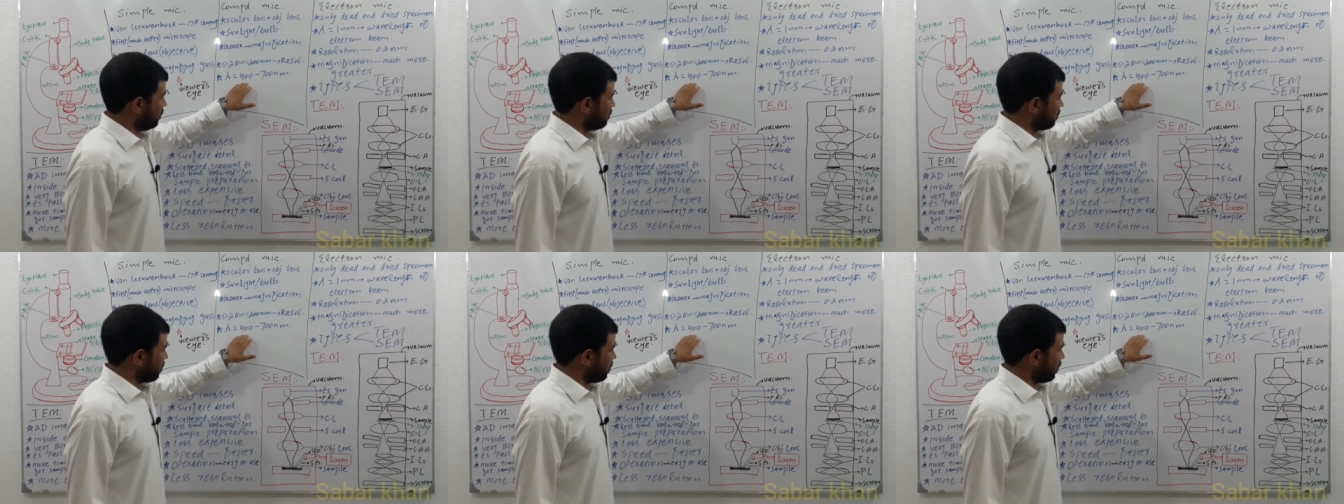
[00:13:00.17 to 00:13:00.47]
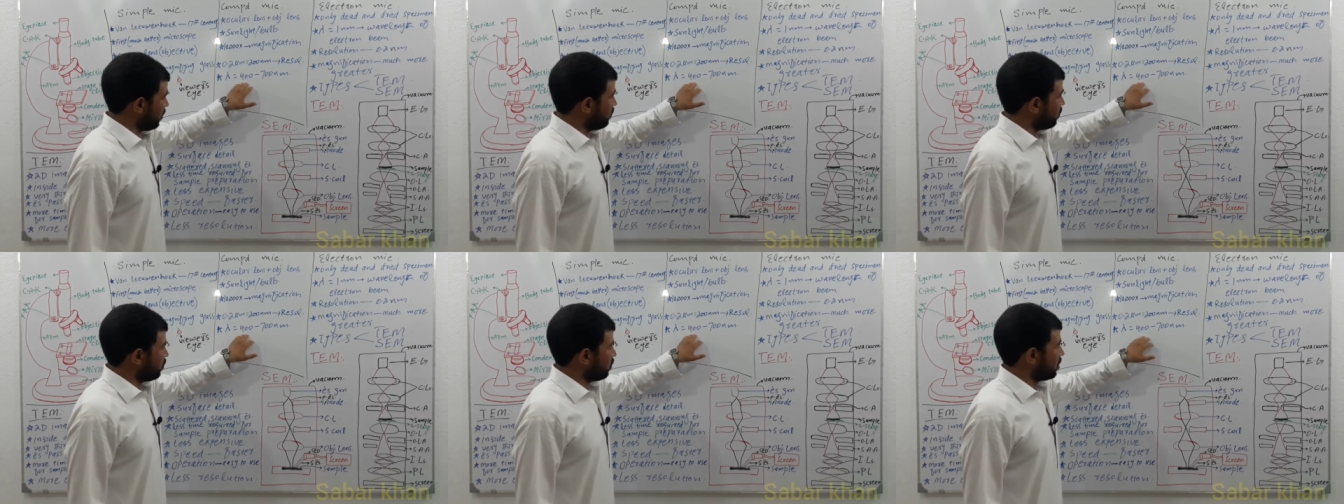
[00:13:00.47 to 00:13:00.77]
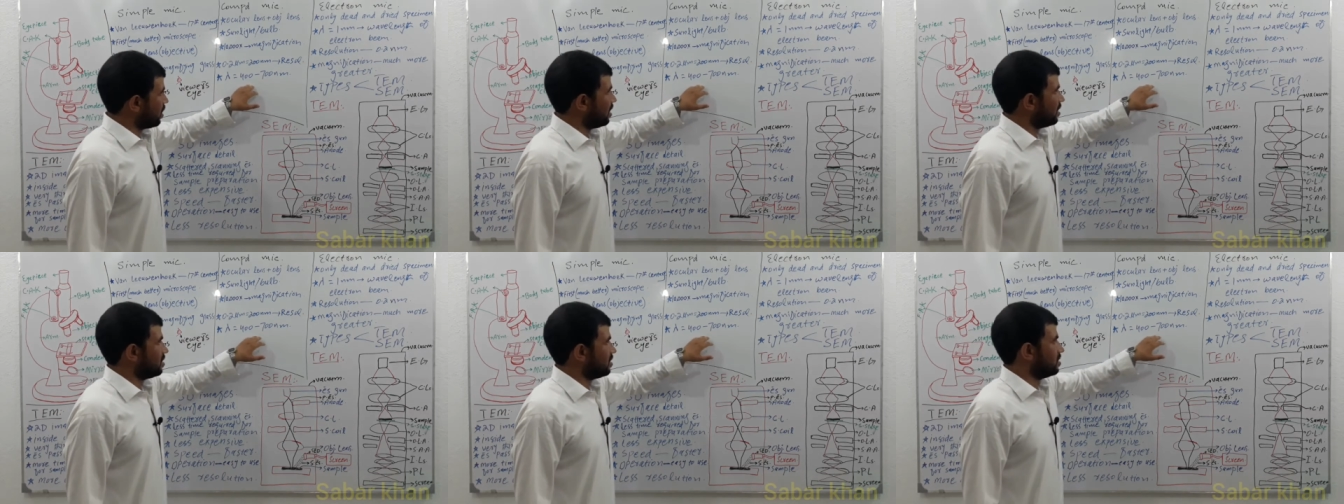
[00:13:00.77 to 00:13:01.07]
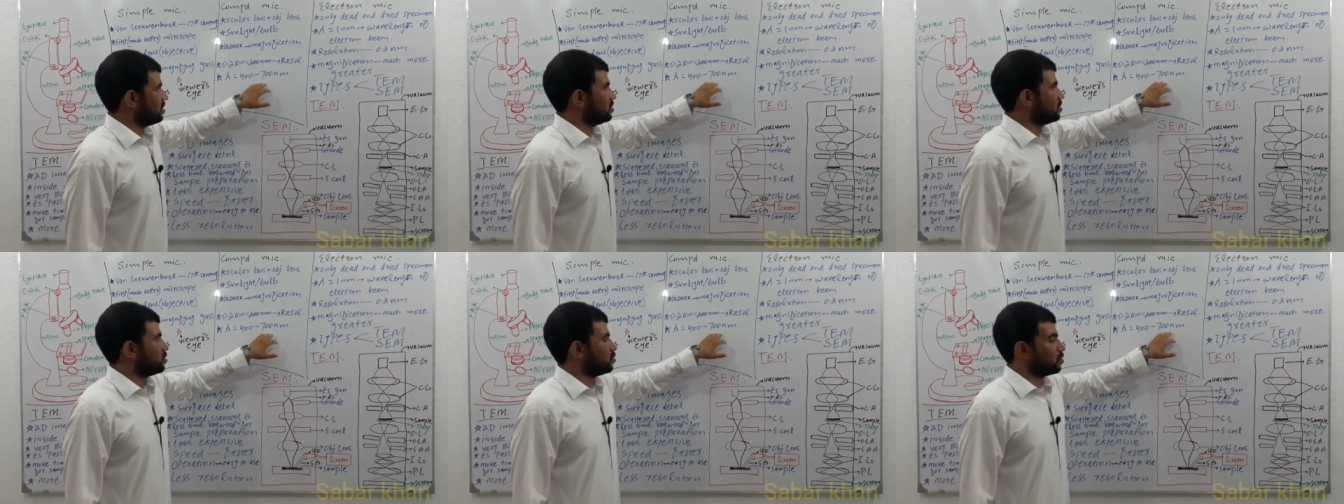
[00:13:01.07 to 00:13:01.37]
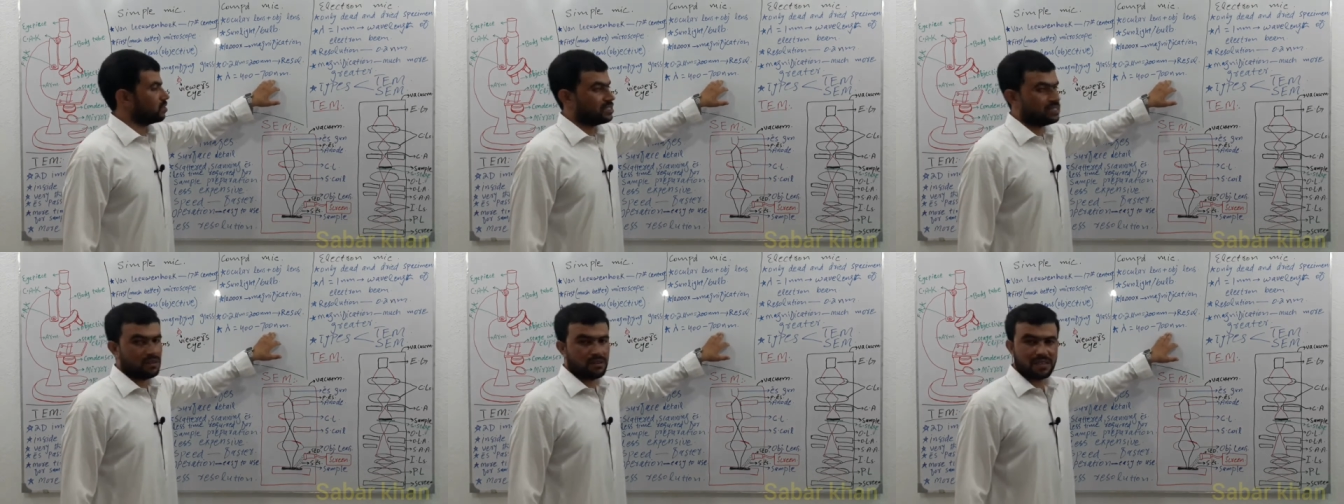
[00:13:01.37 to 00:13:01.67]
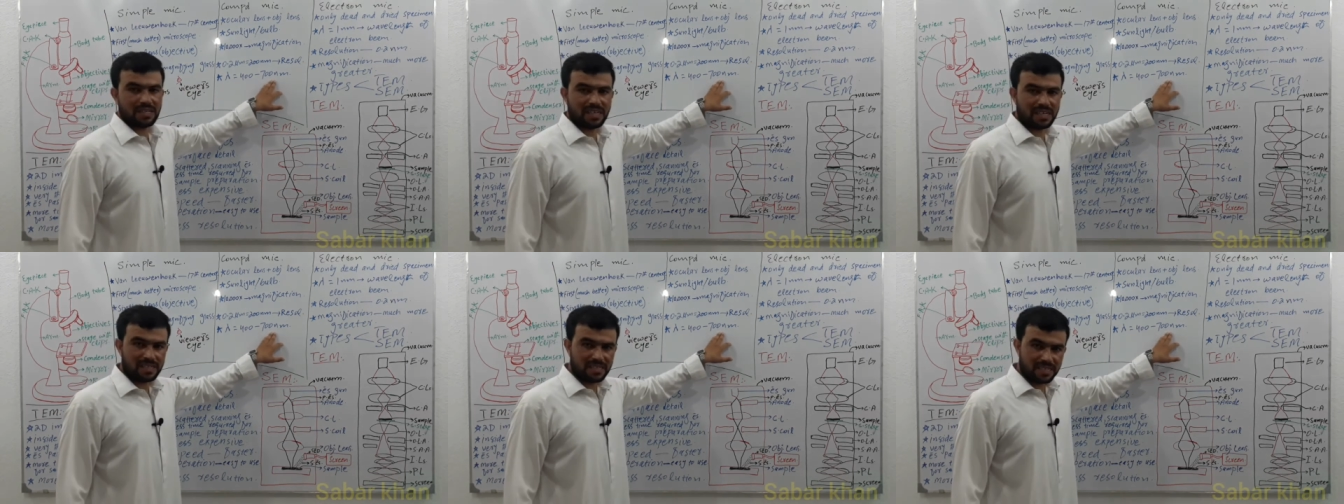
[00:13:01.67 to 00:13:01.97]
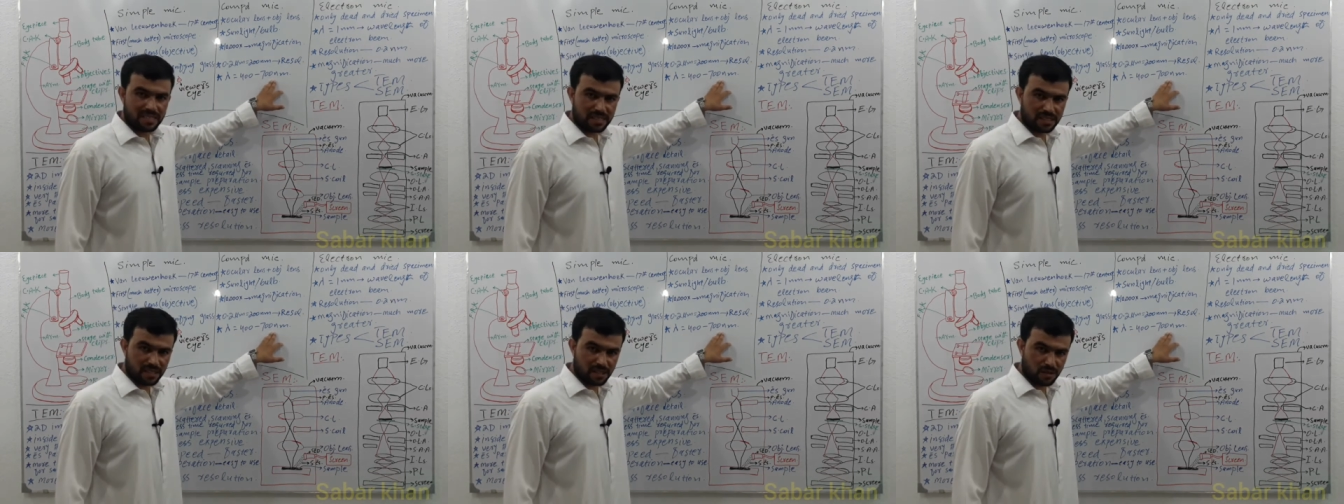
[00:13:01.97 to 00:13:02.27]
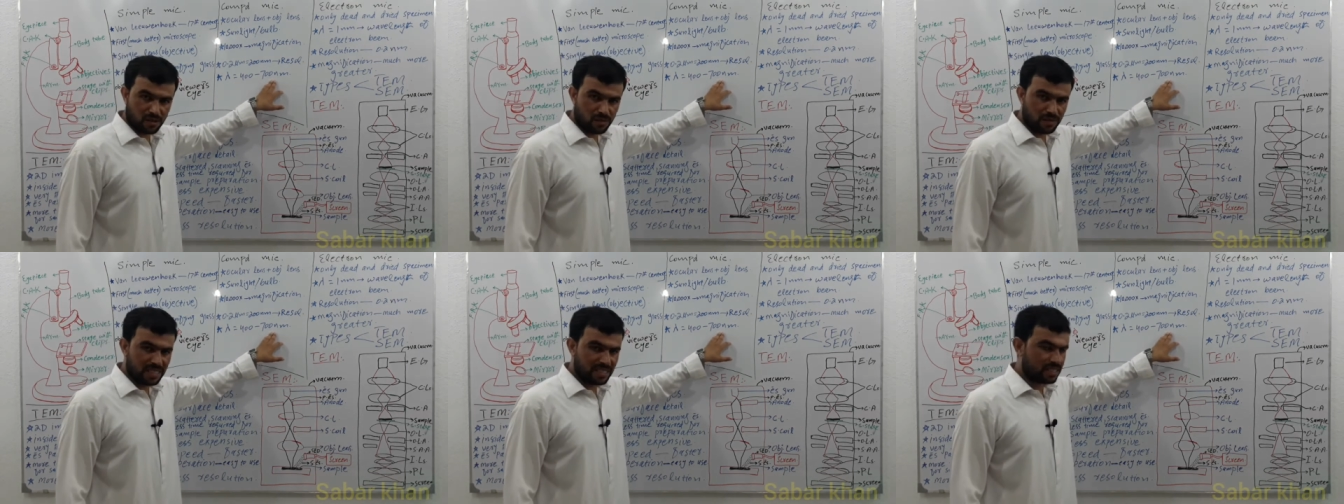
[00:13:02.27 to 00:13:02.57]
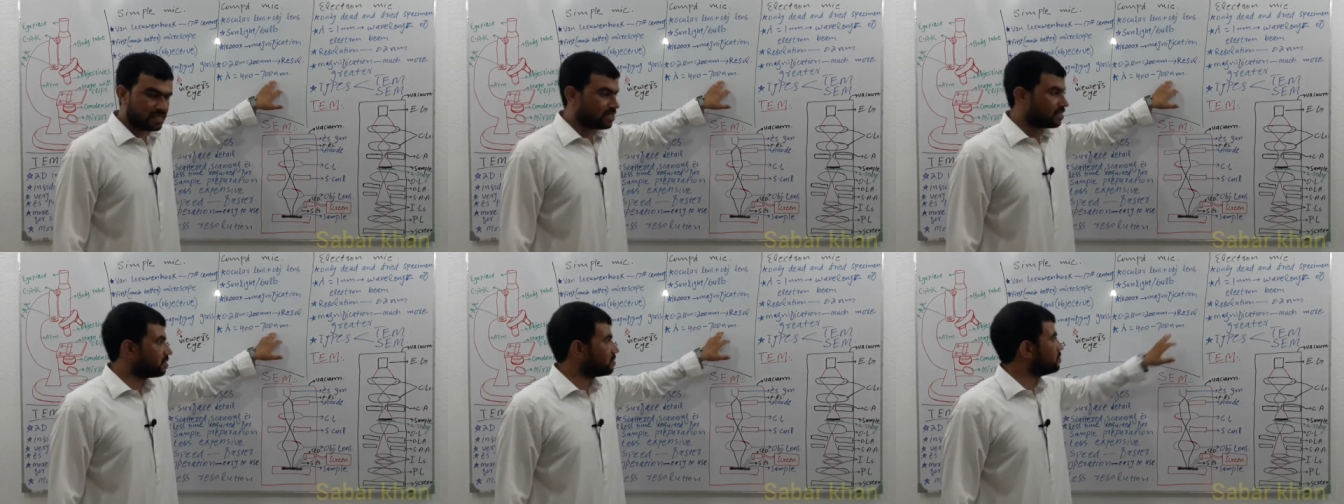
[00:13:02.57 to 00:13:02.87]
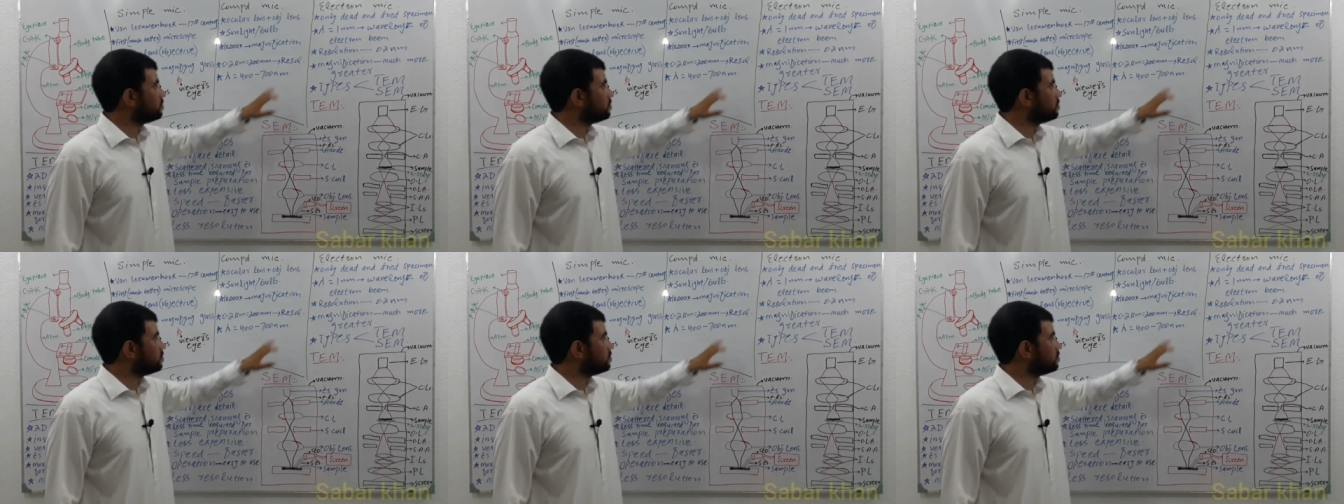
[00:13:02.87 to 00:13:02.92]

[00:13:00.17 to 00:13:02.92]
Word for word: 400 to 700 nanometer